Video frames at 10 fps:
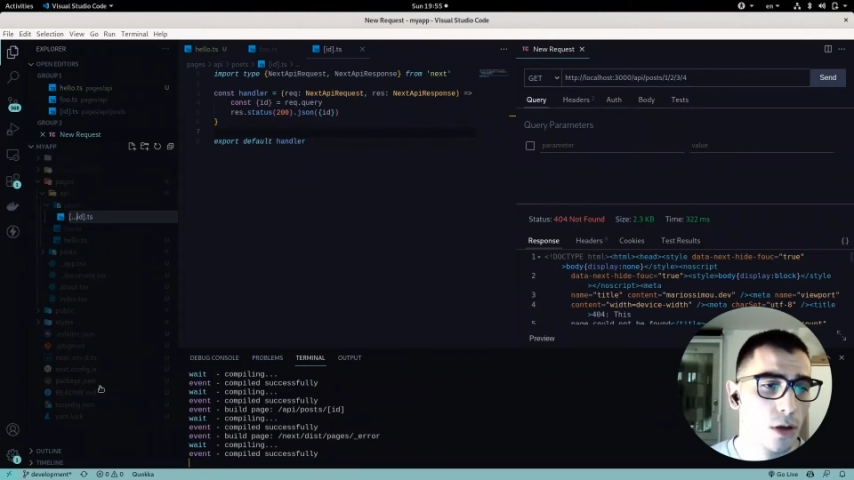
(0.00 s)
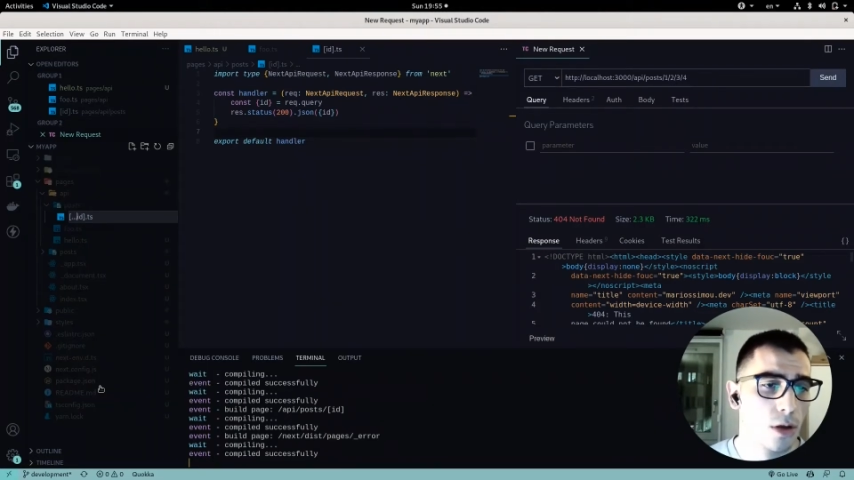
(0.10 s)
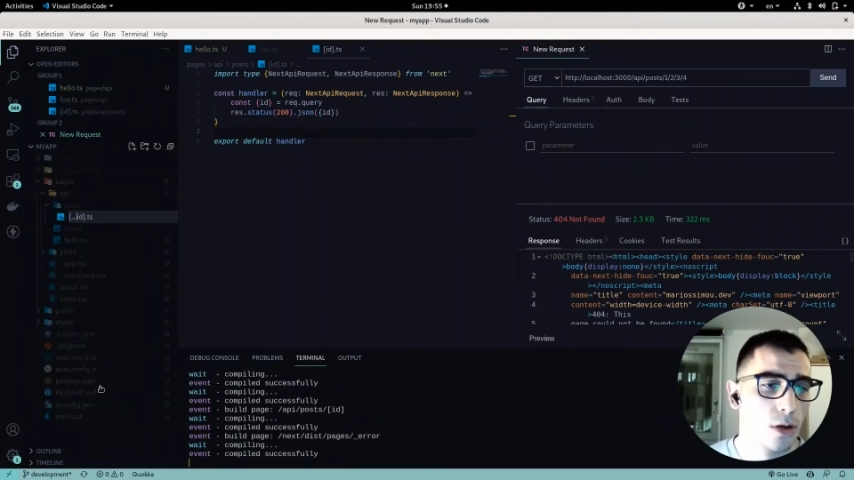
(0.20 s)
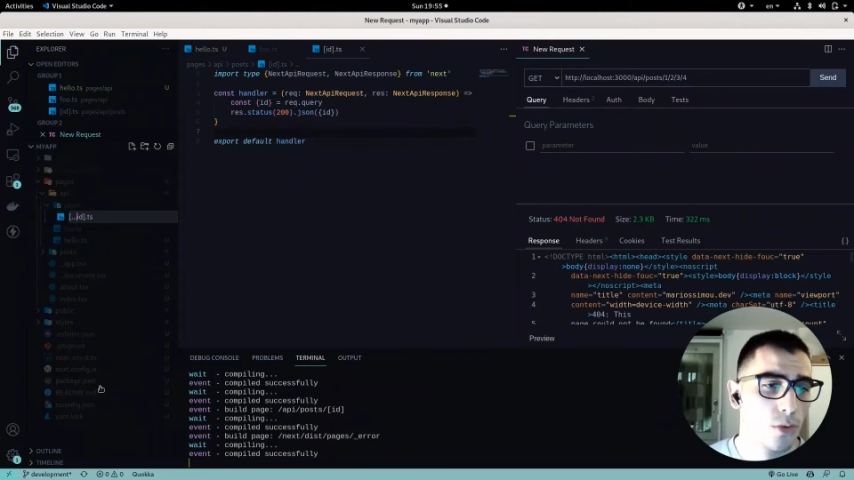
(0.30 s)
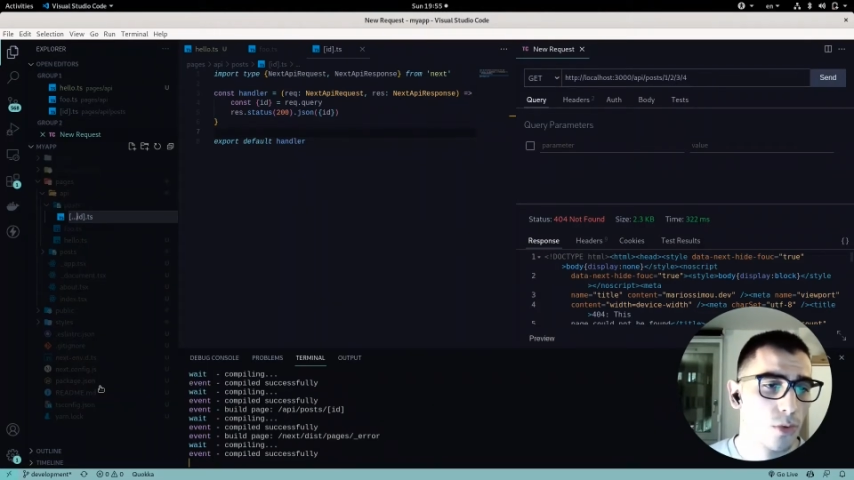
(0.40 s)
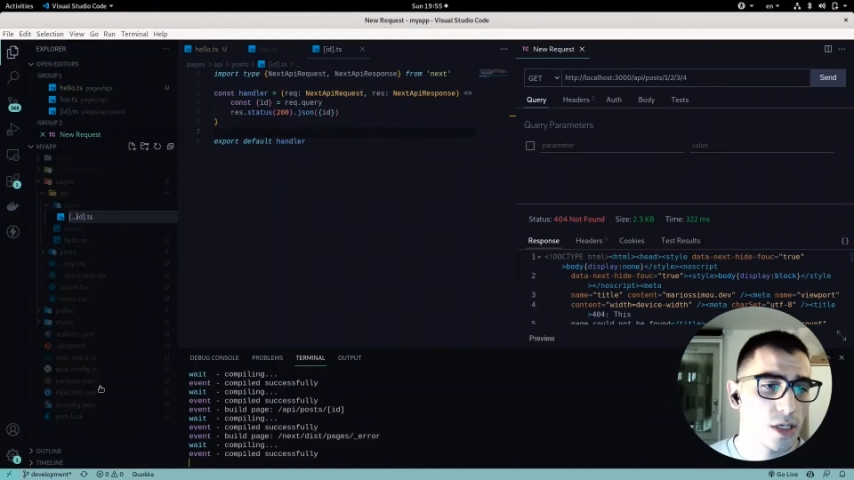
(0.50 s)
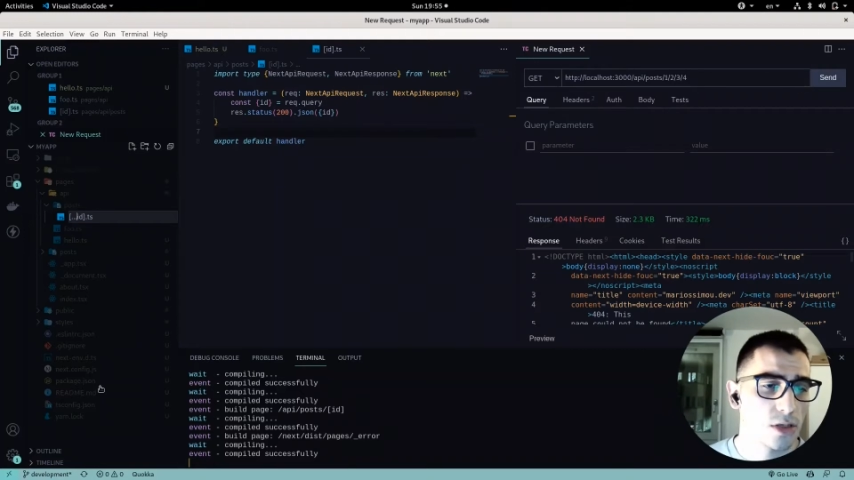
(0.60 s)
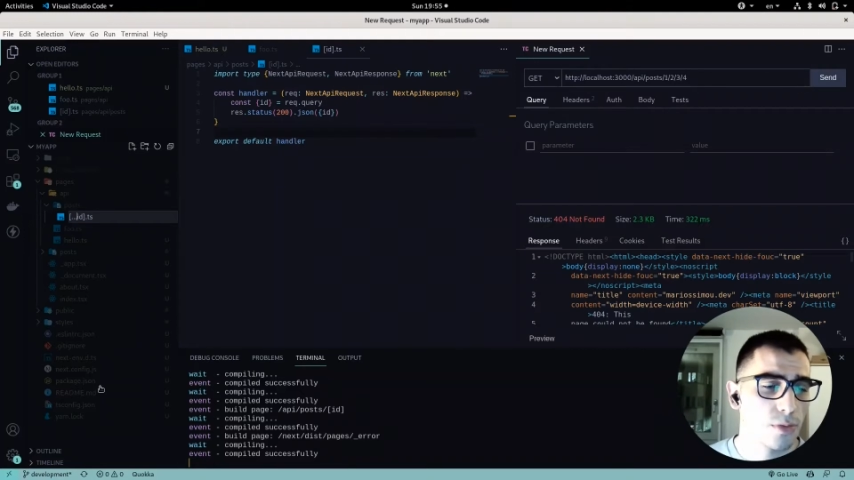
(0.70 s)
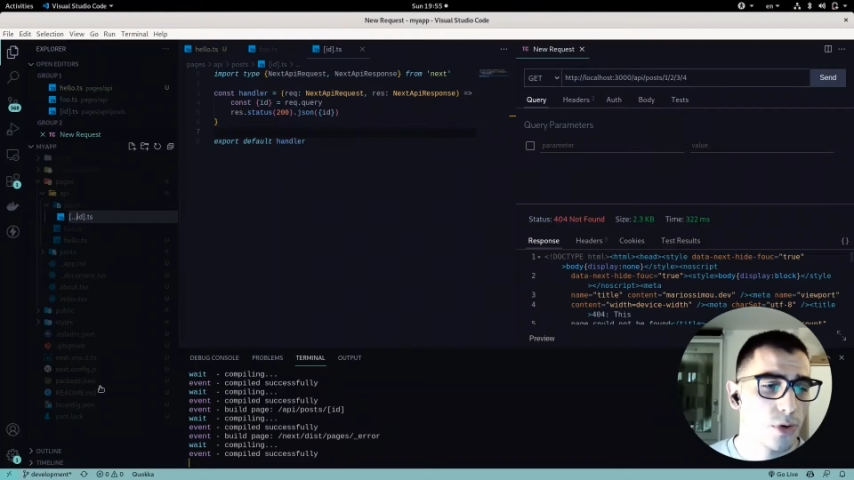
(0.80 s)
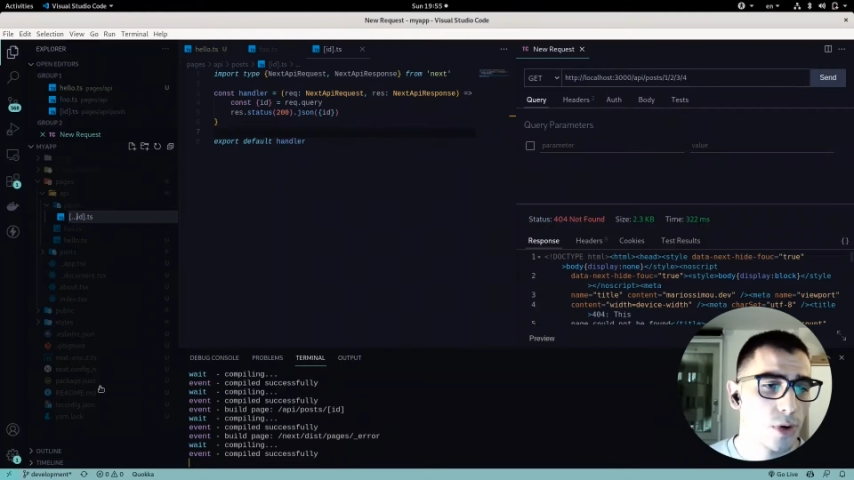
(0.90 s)
REST
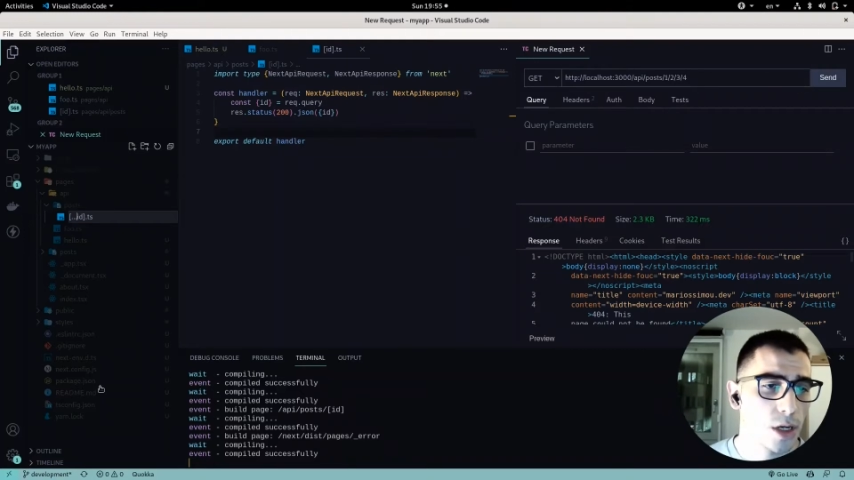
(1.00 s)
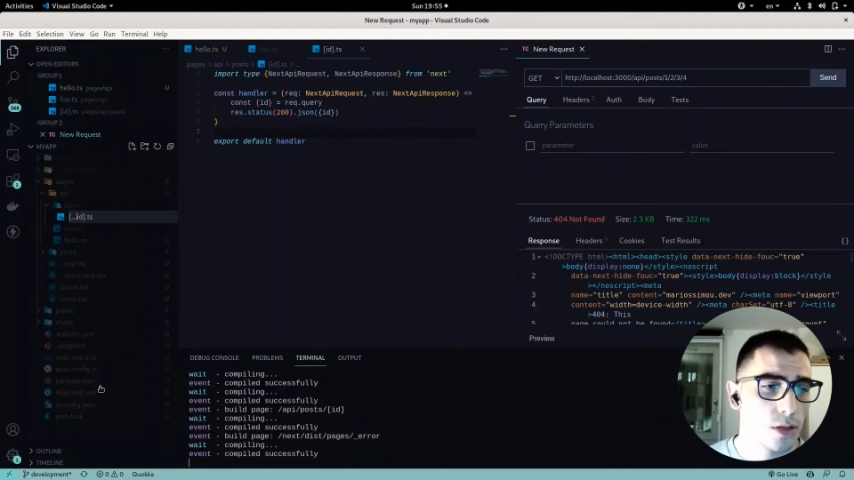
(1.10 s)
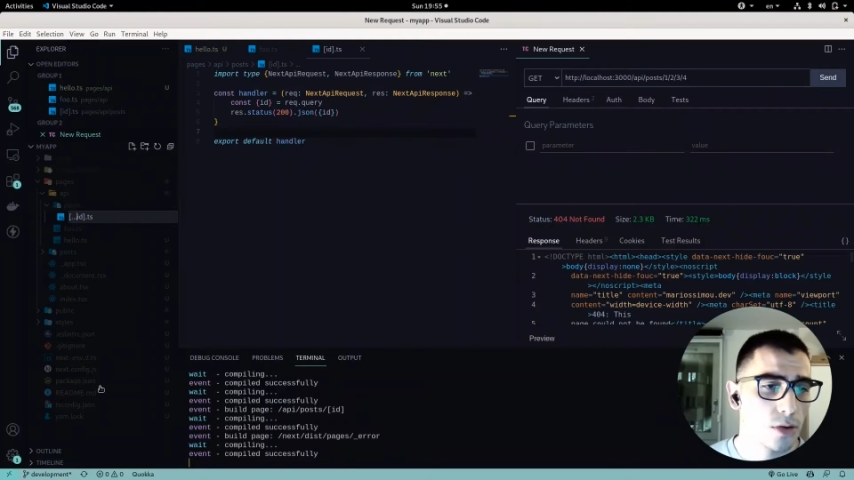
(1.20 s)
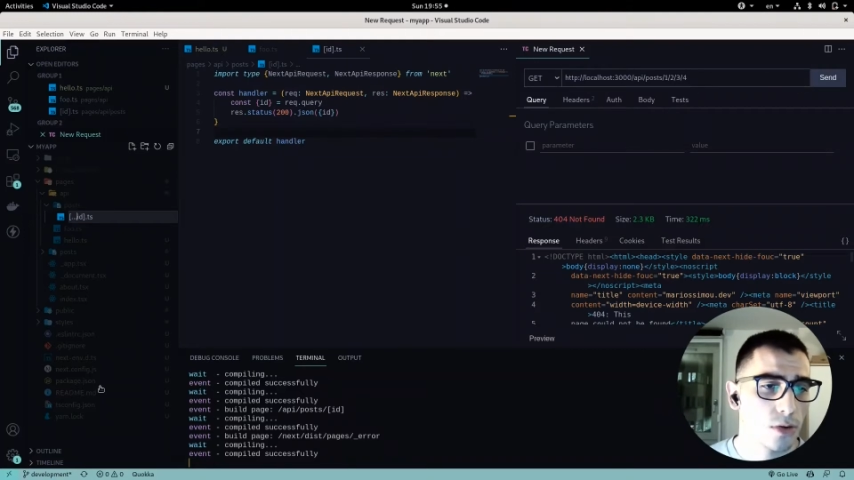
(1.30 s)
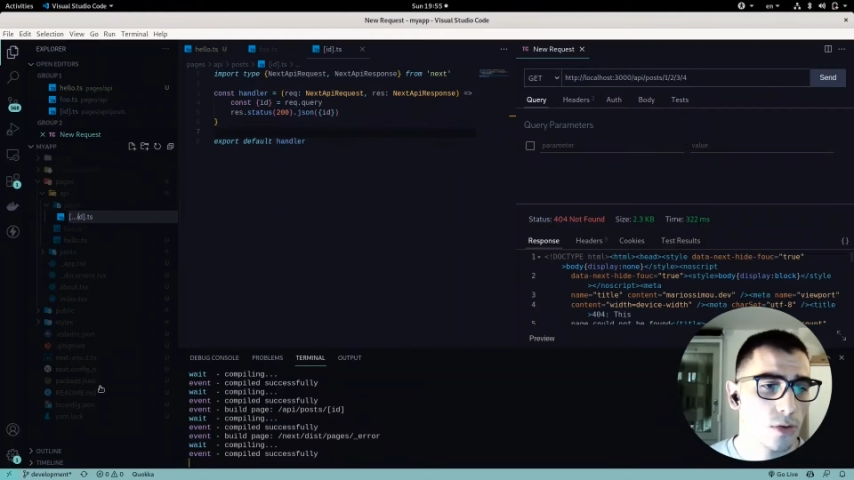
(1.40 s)
operator,